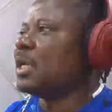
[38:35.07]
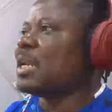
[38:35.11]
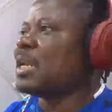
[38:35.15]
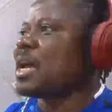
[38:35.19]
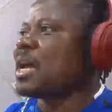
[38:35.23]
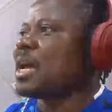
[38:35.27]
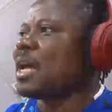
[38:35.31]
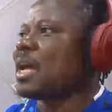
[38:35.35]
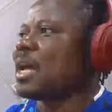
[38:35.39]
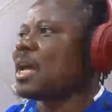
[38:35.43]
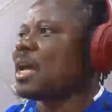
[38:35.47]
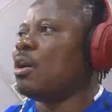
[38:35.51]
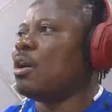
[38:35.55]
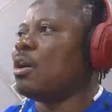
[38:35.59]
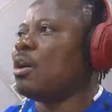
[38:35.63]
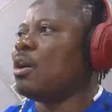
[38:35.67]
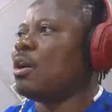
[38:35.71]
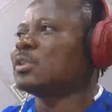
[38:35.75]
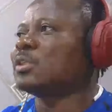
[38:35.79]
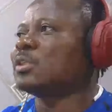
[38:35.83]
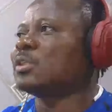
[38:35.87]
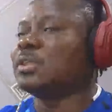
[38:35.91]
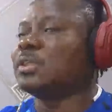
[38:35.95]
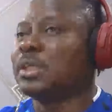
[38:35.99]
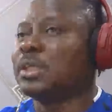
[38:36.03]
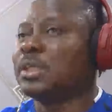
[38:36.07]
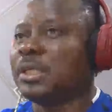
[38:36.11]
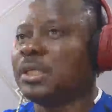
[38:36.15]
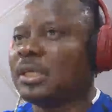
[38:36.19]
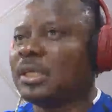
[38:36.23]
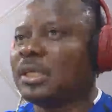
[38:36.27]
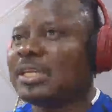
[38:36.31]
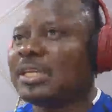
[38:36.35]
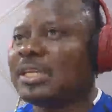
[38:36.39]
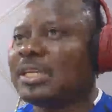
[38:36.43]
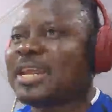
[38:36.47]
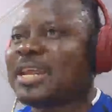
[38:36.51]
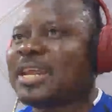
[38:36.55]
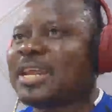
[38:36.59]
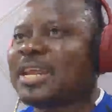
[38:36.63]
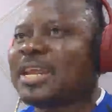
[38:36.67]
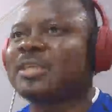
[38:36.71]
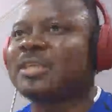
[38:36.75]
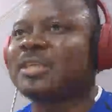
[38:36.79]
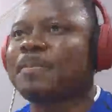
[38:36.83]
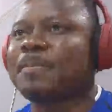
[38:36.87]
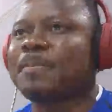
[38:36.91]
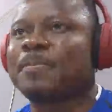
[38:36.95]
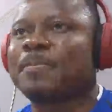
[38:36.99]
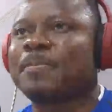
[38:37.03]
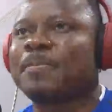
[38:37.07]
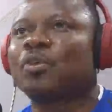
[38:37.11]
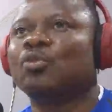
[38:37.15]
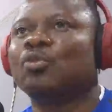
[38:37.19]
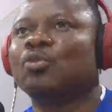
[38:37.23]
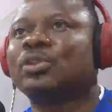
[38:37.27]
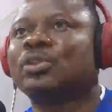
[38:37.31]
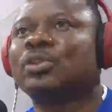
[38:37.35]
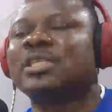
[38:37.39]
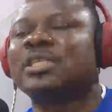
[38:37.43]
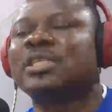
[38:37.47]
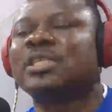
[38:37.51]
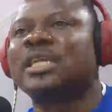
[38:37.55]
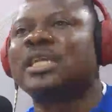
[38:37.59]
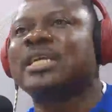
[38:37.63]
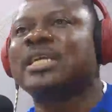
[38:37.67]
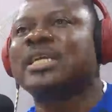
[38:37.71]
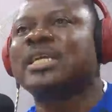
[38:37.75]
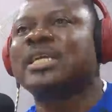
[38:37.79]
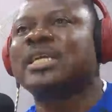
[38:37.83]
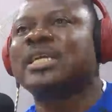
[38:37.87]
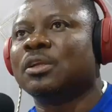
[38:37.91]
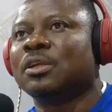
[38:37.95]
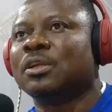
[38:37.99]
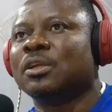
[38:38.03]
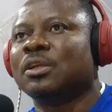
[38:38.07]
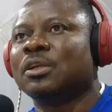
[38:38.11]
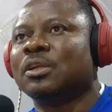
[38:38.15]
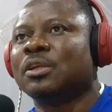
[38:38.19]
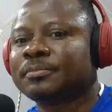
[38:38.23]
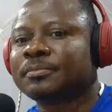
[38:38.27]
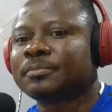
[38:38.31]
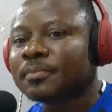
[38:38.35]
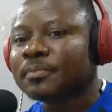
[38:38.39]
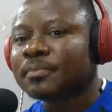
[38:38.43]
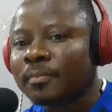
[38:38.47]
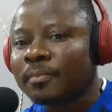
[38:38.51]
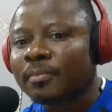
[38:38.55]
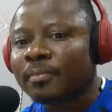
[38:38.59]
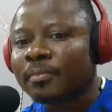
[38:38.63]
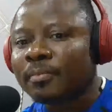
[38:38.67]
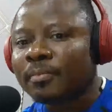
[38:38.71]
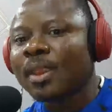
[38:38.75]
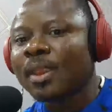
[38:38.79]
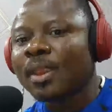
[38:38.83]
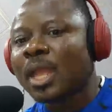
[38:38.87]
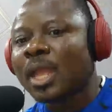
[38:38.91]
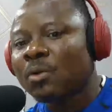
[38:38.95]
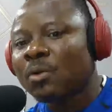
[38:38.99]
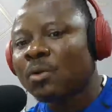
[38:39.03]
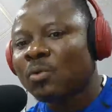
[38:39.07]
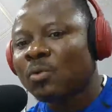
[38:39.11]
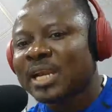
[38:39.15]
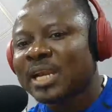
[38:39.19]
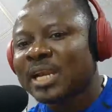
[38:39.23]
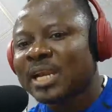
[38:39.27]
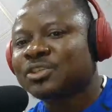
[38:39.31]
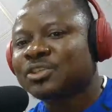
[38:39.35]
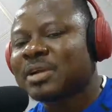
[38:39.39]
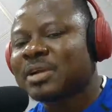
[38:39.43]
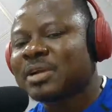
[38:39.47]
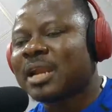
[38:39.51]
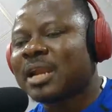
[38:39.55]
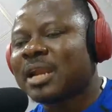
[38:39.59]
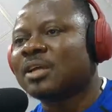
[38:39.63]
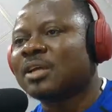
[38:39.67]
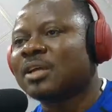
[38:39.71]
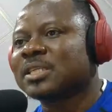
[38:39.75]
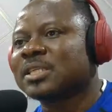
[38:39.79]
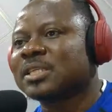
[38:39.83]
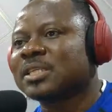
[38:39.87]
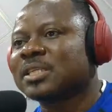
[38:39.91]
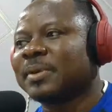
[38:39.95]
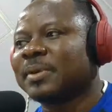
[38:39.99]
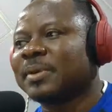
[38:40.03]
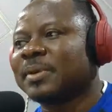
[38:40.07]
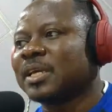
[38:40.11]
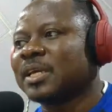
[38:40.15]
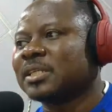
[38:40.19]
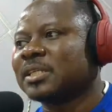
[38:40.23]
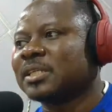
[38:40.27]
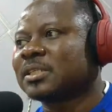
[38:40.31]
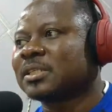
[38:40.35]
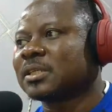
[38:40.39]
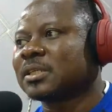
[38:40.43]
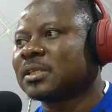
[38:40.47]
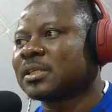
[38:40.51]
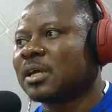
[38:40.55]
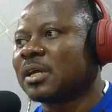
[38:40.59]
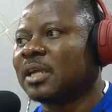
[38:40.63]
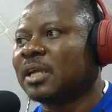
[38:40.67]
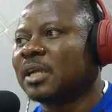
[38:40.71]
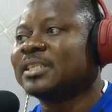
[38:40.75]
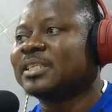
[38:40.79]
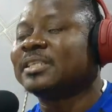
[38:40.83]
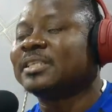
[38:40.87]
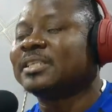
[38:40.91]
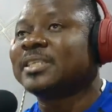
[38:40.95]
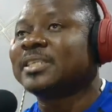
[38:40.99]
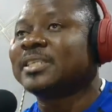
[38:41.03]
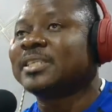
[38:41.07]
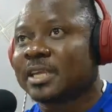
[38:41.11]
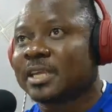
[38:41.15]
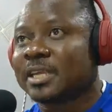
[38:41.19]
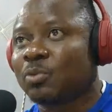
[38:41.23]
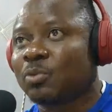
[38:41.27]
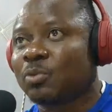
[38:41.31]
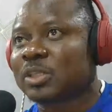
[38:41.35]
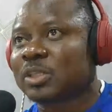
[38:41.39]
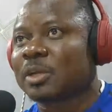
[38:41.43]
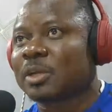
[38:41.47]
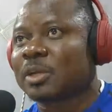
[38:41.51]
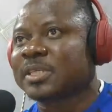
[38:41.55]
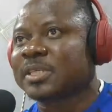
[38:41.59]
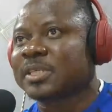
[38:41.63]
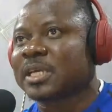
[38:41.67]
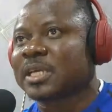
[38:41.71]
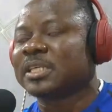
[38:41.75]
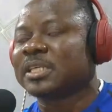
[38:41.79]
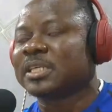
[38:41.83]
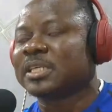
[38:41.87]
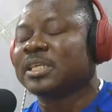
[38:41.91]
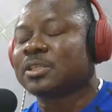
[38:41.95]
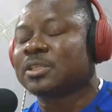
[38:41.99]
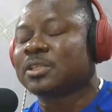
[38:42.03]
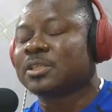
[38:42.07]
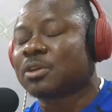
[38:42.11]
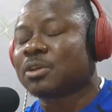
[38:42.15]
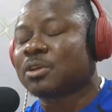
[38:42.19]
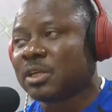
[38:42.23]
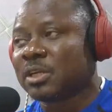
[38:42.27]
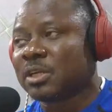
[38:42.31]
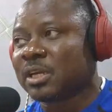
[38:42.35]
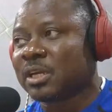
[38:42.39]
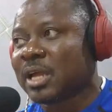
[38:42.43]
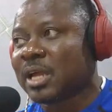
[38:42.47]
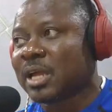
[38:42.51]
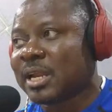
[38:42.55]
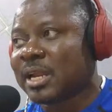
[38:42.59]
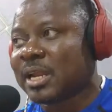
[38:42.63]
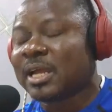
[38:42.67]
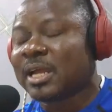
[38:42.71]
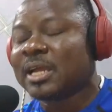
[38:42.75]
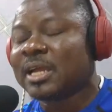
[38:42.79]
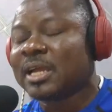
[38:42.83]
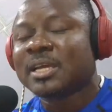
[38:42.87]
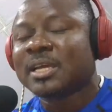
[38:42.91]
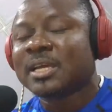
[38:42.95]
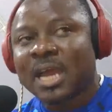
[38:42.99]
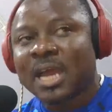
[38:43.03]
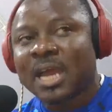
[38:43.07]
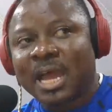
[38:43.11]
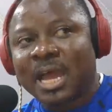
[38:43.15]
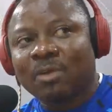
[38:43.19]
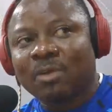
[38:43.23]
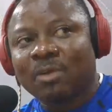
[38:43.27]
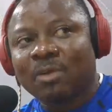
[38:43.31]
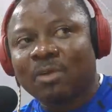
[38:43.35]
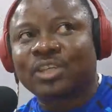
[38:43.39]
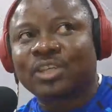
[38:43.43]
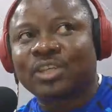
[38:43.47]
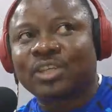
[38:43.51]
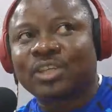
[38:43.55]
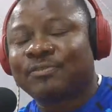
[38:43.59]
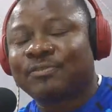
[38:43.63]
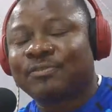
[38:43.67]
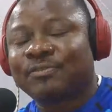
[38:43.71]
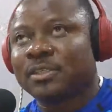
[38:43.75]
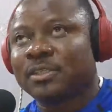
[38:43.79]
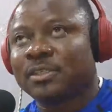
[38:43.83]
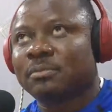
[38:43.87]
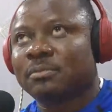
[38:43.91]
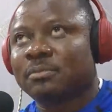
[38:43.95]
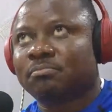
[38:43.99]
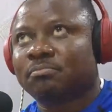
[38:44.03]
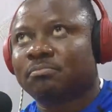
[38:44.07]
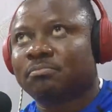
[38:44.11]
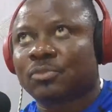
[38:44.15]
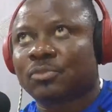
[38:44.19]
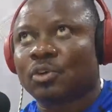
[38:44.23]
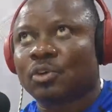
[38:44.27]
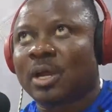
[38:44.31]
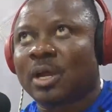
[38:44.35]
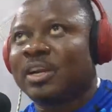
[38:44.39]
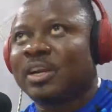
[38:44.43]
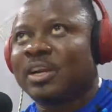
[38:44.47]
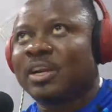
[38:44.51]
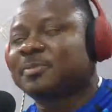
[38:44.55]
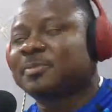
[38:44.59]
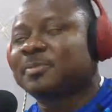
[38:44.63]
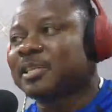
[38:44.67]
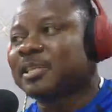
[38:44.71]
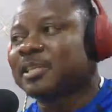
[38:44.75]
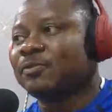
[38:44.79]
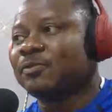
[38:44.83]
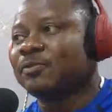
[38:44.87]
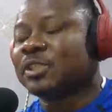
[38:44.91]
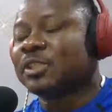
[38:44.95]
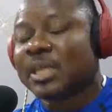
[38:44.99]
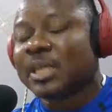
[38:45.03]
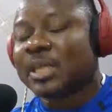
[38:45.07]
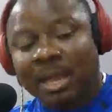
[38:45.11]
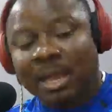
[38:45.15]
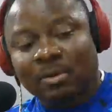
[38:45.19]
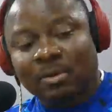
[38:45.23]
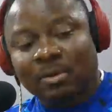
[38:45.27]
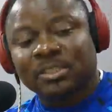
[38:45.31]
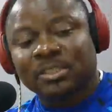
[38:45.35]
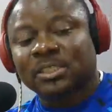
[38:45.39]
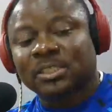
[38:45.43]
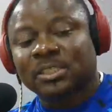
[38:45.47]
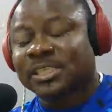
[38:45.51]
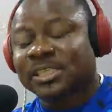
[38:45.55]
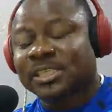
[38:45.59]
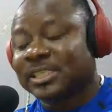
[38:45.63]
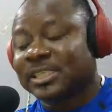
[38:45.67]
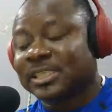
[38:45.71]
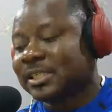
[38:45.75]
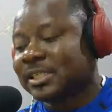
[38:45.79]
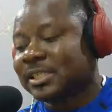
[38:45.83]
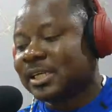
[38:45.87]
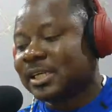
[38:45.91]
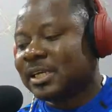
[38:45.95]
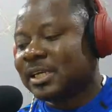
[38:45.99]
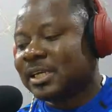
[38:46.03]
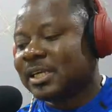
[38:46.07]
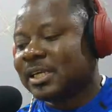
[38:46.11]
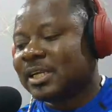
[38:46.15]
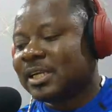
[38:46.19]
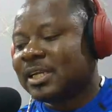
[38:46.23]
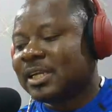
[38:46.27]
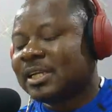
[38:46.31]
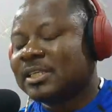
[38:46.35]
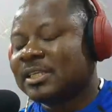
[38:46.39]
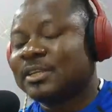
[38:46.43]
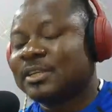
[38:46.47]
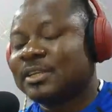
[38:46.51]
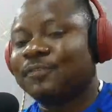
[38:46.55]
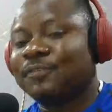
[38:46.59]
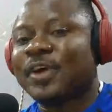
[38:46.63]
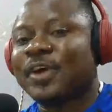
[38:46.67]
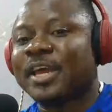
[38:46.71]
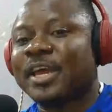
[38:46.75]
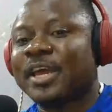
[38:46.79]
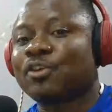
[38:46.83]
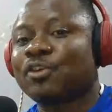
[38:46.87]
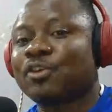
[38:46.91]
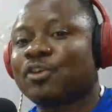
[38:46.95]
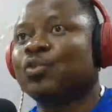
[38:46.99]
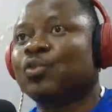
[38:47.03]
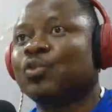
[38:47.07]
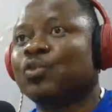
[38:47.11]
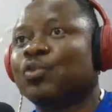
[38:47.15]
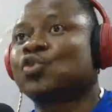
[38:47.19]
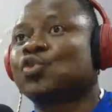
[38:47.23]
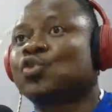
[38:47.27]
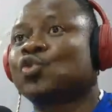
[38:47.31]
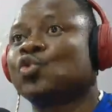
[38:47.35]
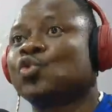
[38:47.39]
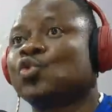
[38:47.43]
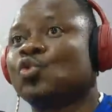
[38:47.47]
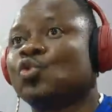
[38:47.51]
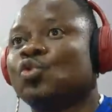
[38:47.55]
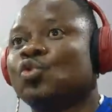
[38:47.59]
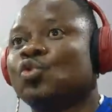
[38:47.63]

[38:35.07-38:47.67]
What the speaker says: Now, on those three, there are some people who think that they are. When Nigeria lost the game against the World Cup ticket against Ghana, and we're driving to our respective hotel, I was in the vehicle with